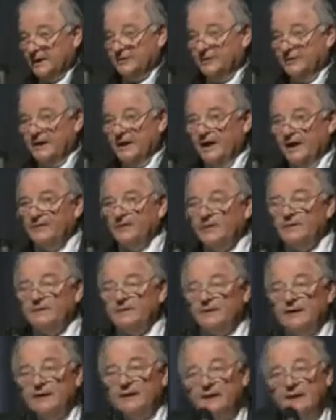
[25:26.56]
The other
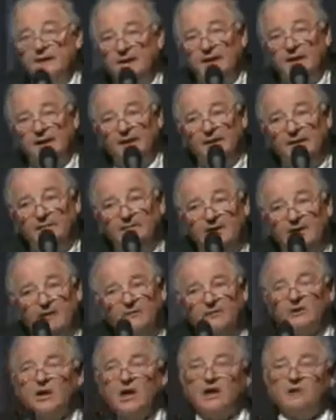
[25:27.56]

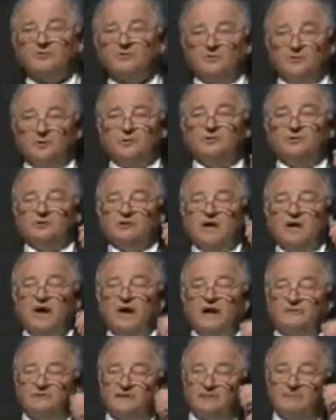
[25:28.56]
contribution
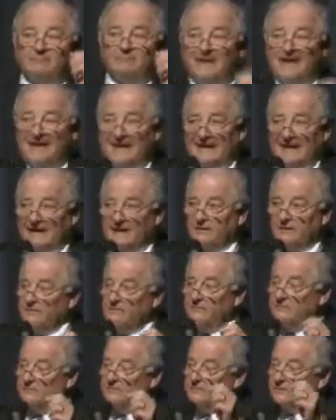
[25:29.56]
Heydrich made
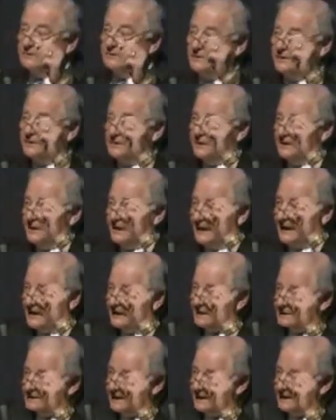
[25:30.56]

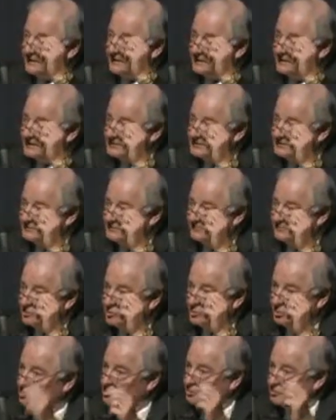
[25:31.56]
in this
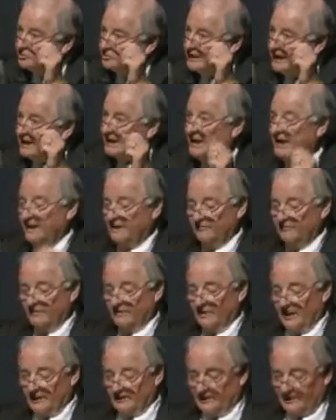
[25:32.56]
crucial decade of the
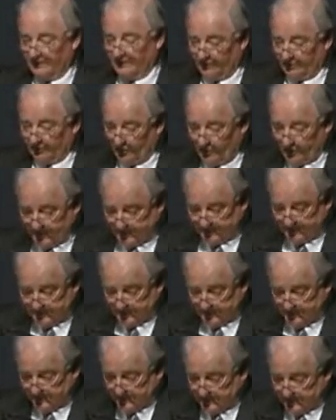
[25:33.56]

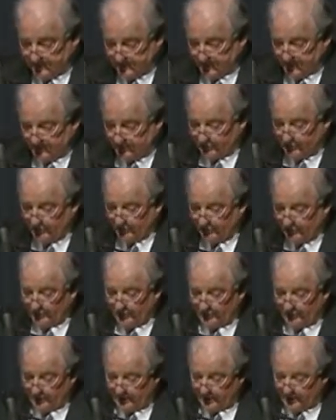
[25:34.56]
1930s
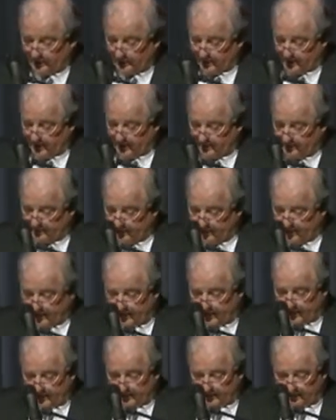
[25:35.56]
to
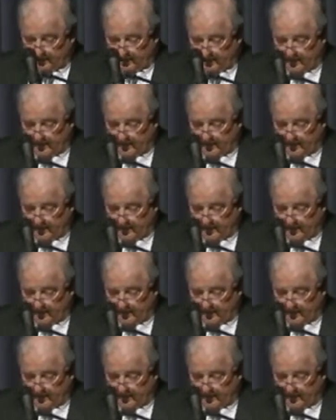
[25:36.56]
the